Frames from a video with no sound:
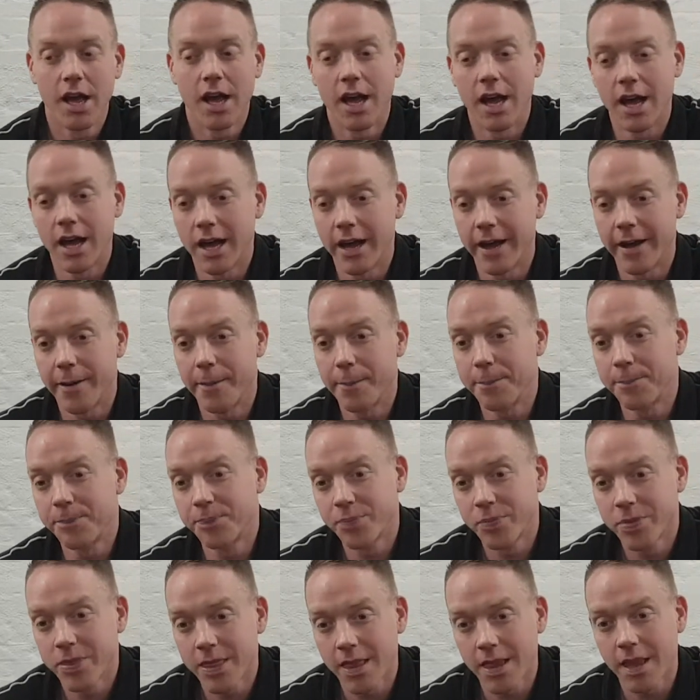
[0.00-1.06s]
Um,
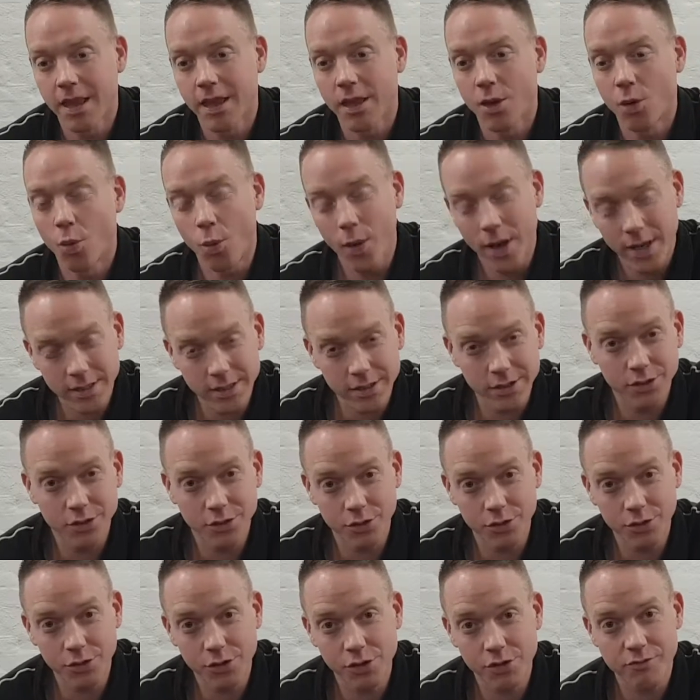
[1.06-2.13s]
when to
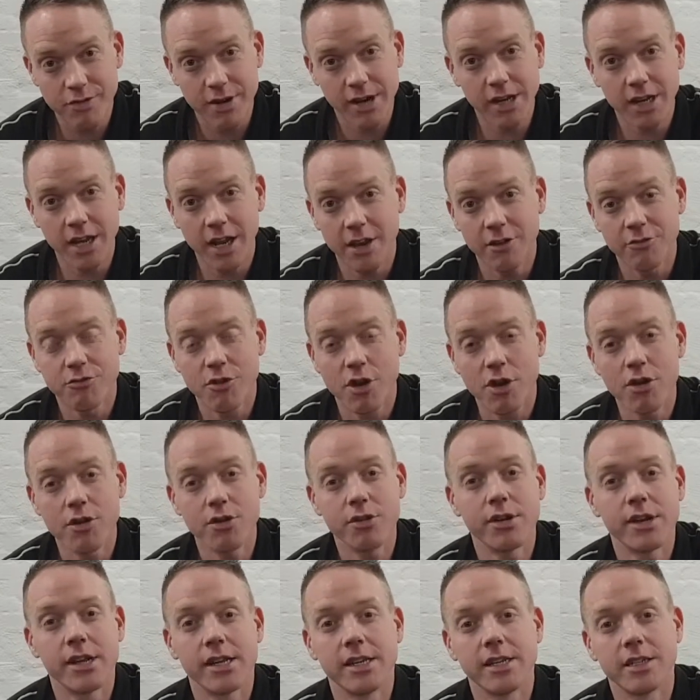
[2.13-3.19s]
do the renegade row
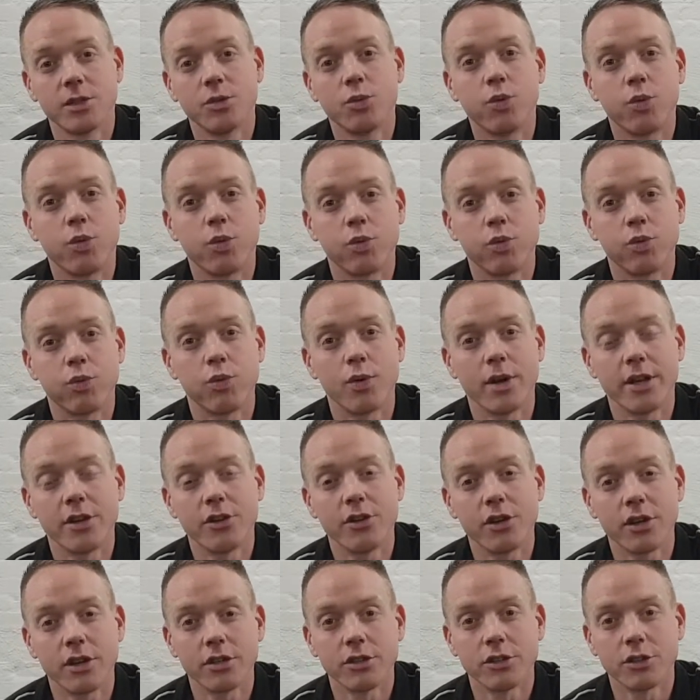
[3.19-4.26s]
is when
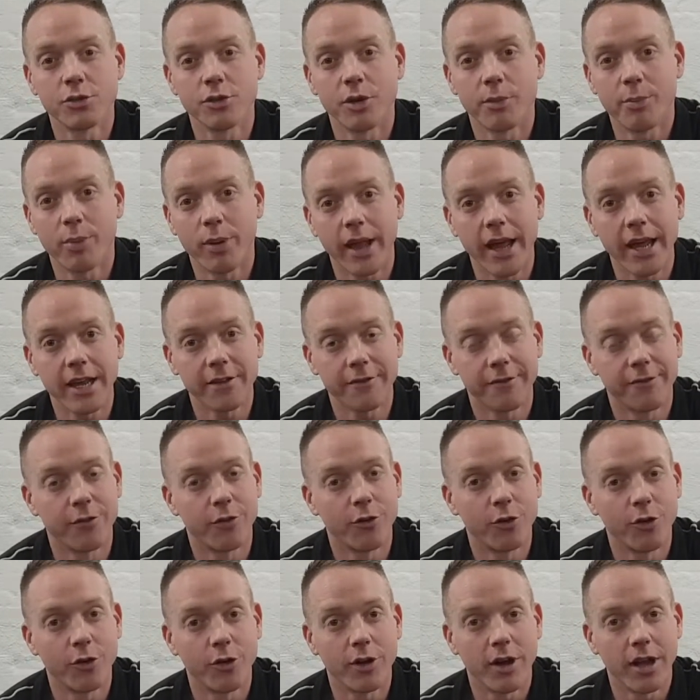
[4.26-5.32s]
you can do a plank
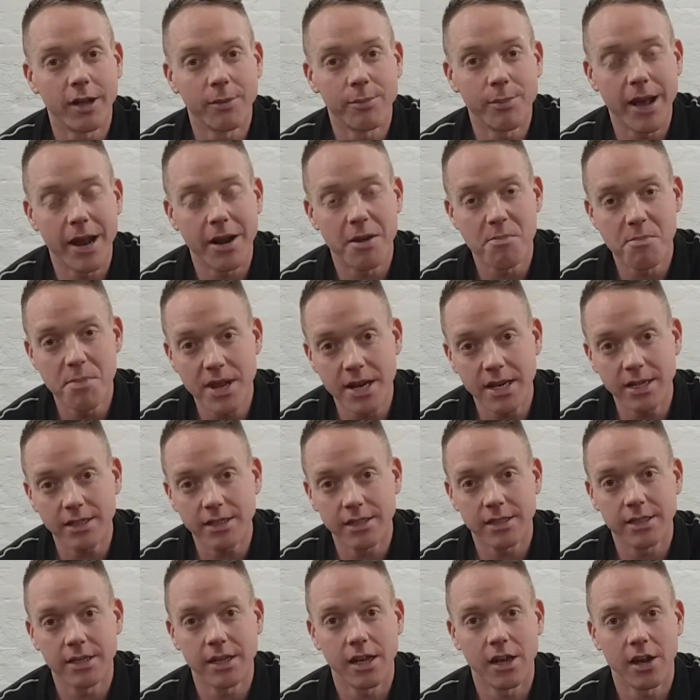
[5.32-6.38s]
for about a
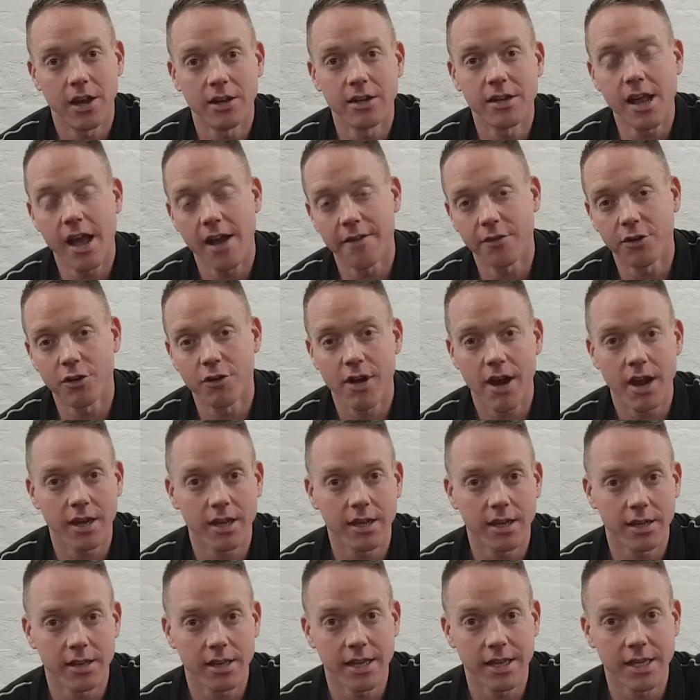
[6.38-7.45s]
minute. I'd have a crack
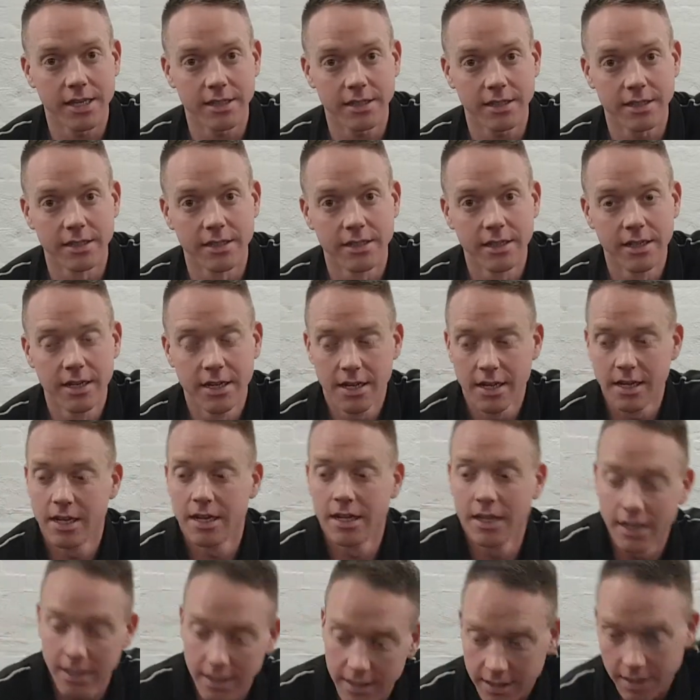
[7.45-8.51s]
at these.
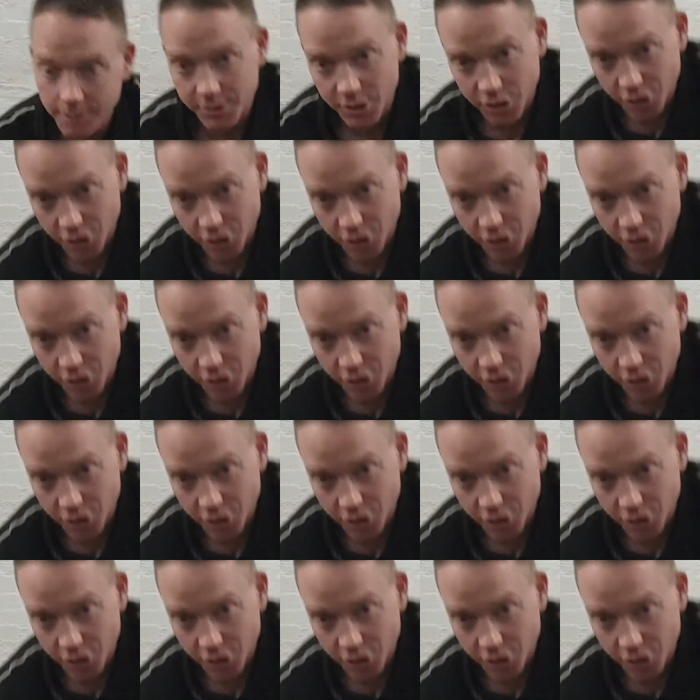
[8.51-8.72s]
Let me